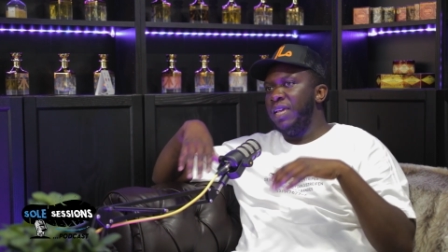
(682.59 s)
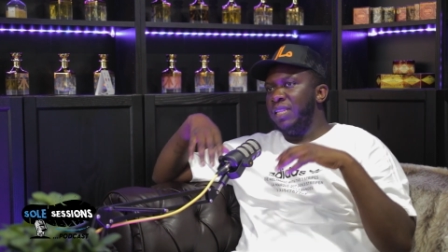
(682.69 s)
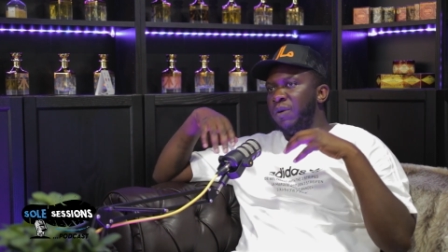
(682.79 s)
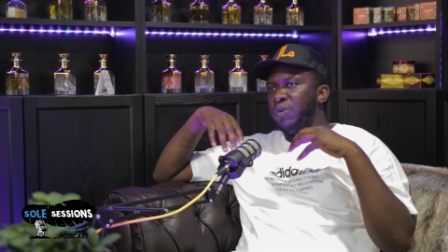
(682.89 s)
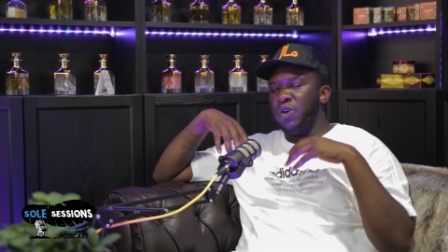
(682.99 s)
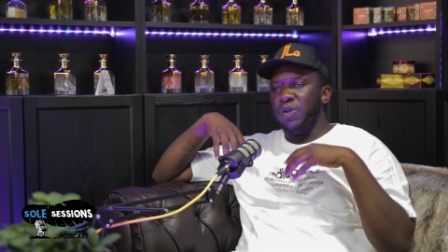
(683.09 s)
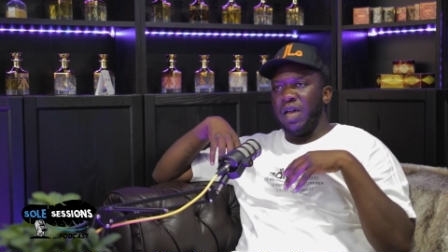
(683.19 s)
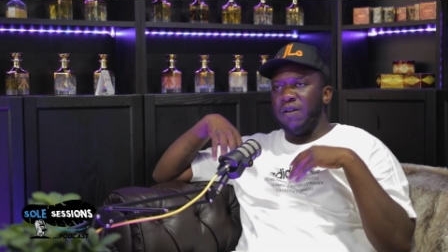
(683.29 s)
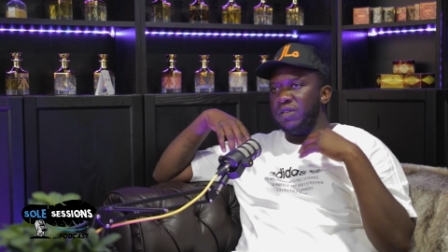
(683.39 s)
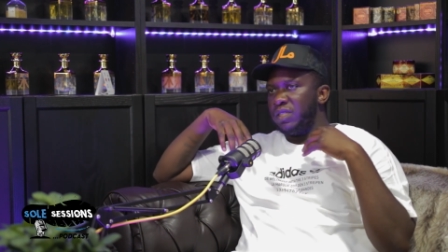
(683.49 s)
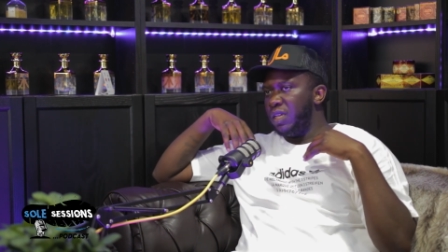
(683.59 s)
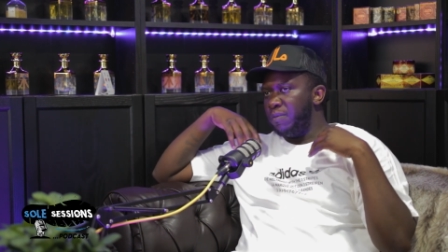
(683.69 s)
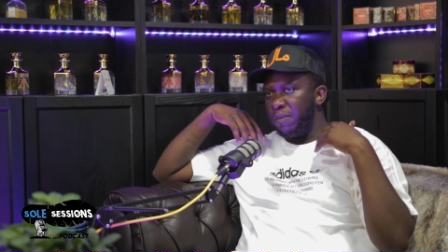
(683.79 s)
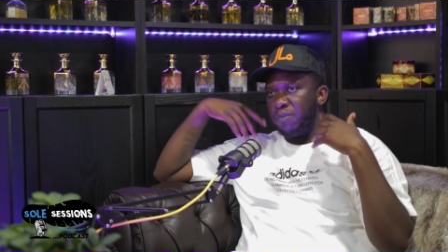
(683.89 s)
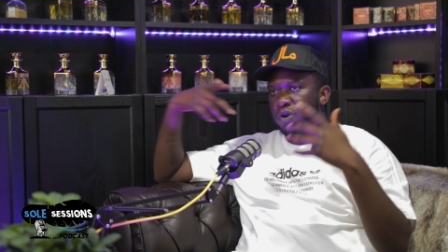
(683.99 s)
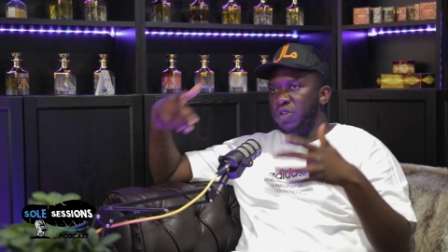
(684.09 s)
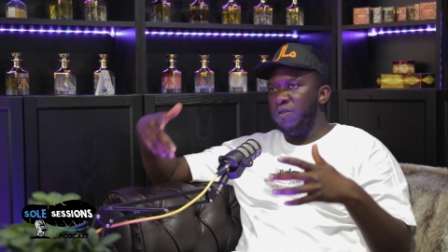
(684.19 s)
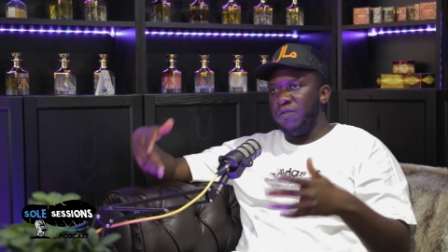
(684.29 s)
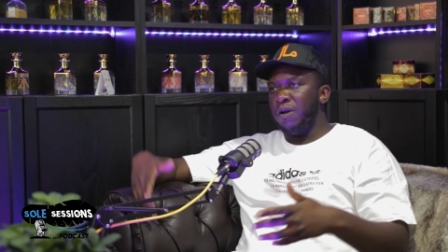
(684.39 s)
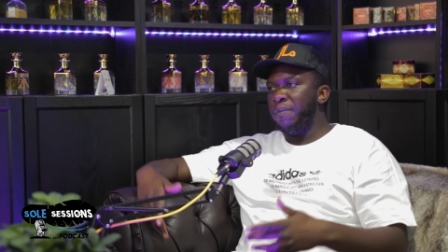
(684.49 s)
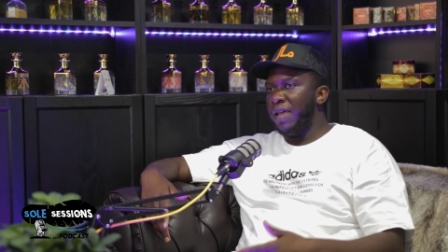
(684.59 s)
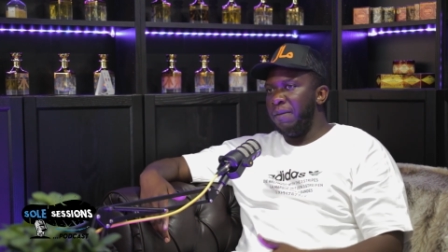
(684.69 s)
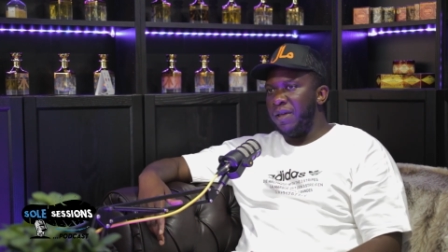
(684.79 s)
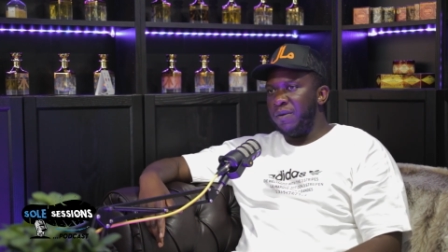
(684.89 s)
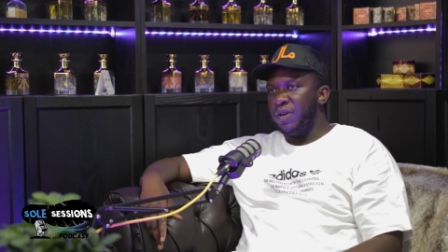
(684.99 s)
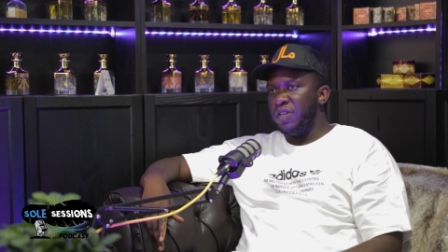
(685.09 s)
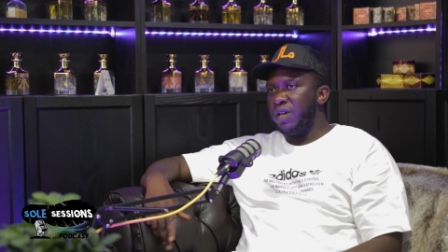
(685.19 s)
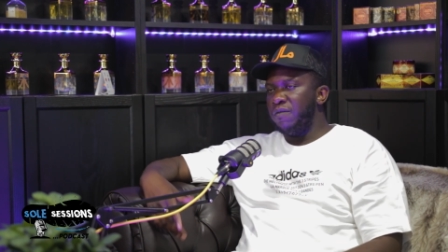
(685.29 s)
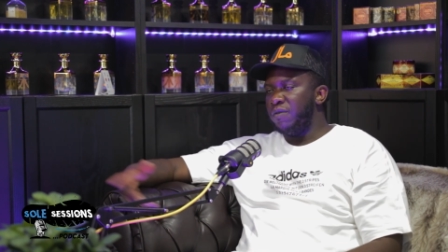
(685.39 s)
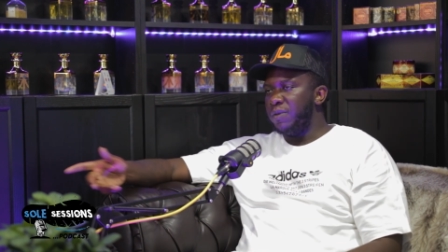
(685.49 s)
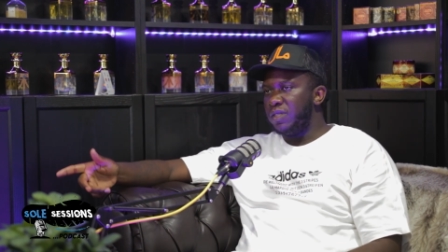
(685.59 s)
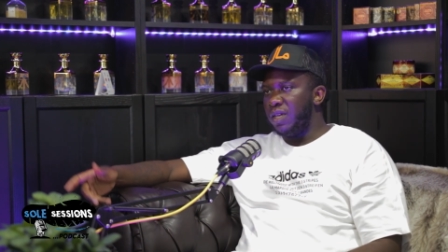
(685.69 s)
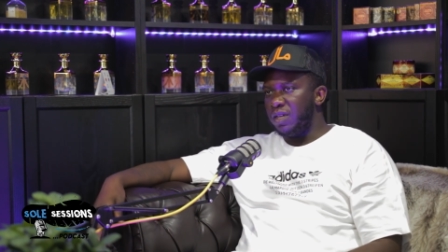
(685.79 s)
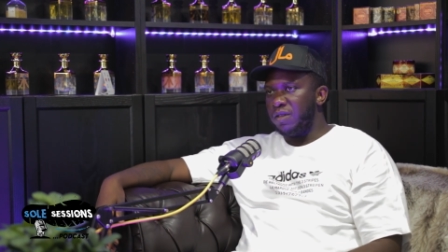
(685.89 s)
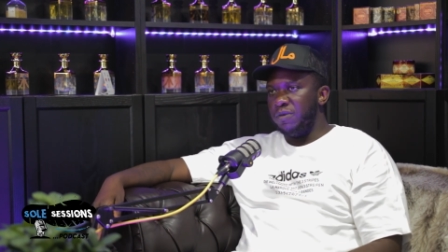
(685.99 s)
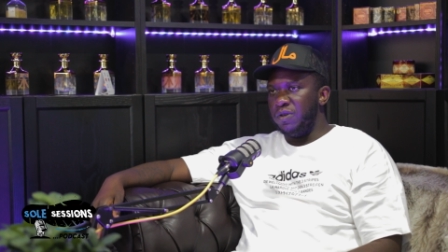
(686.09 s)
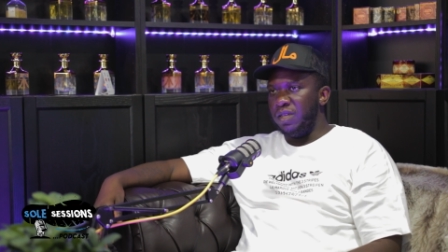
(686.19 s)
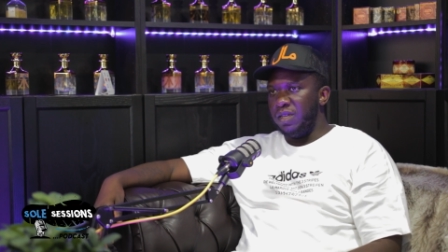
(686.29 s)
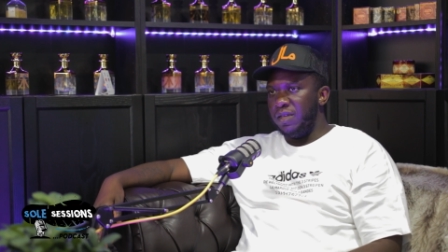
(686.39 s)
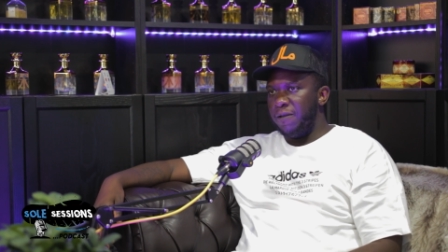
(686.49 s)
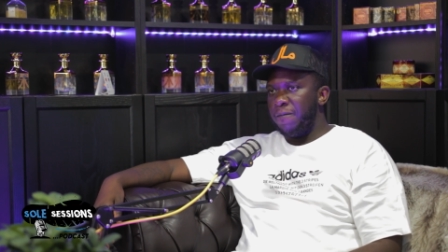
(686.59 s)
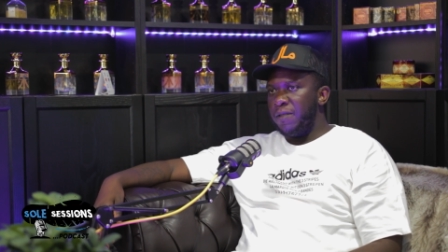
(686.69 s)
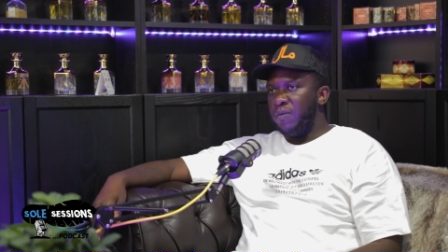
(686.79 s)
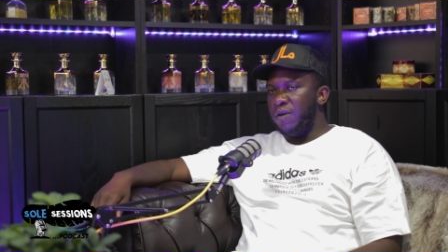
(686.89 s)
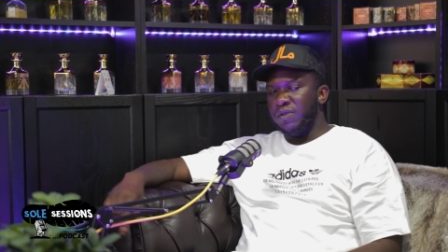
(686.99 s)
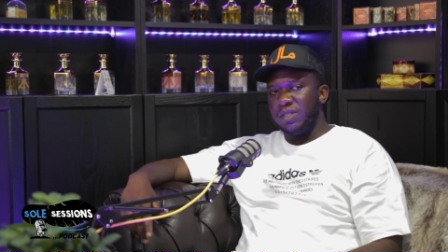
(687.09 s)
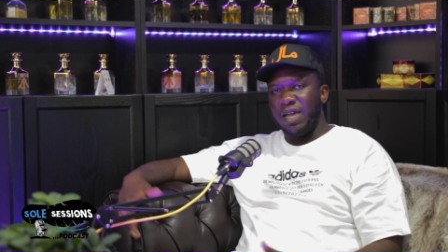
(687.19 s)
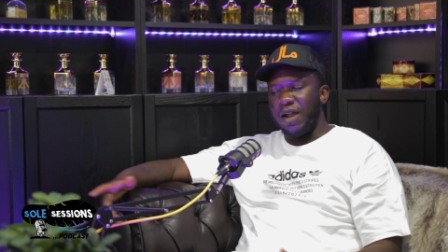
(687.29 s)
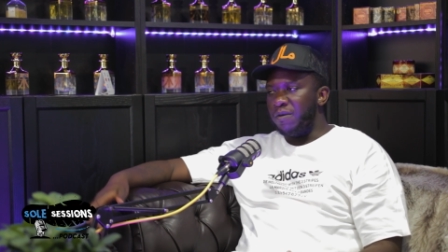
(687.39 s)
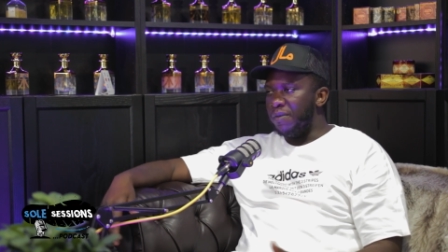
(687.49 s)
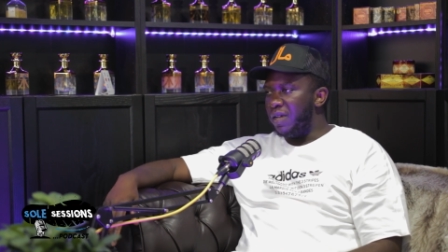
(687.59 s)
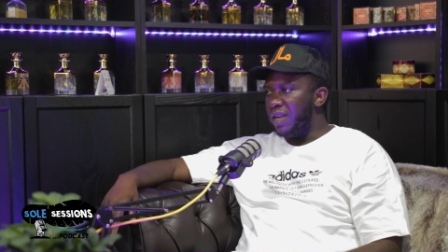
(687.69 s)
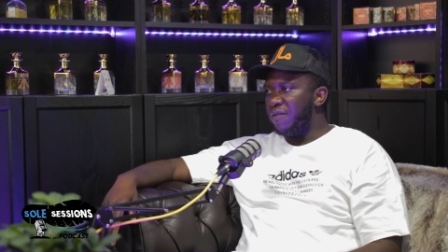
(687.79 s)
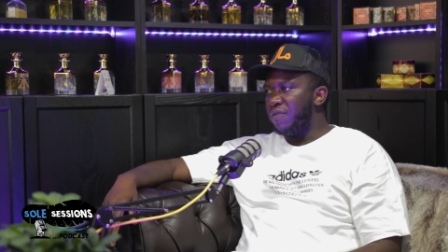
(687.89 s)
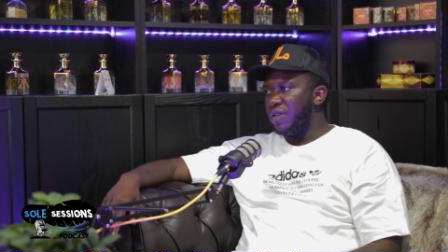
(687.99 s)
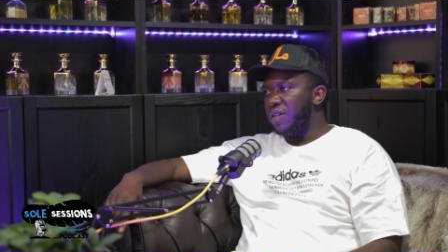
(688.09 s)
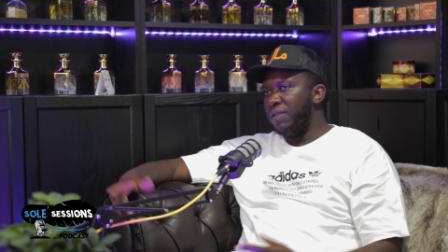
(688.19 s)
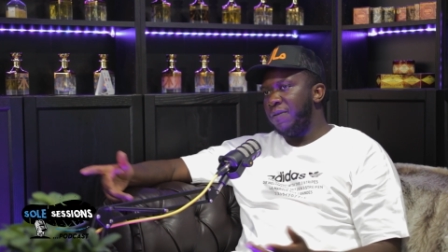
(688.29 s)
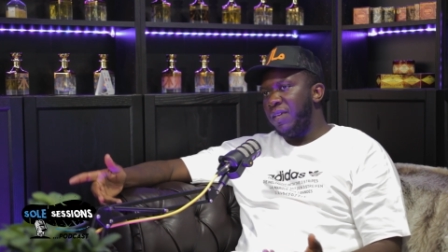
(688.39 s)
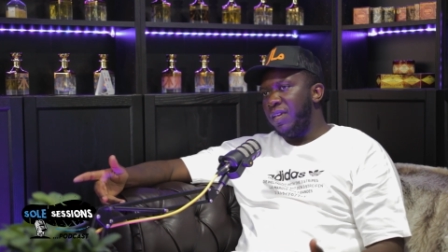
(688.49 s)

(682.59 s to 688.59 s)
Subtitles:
Then we got the other stigma put on you if you're a black man, where you come from a certain community, whether it's Caribbean, African,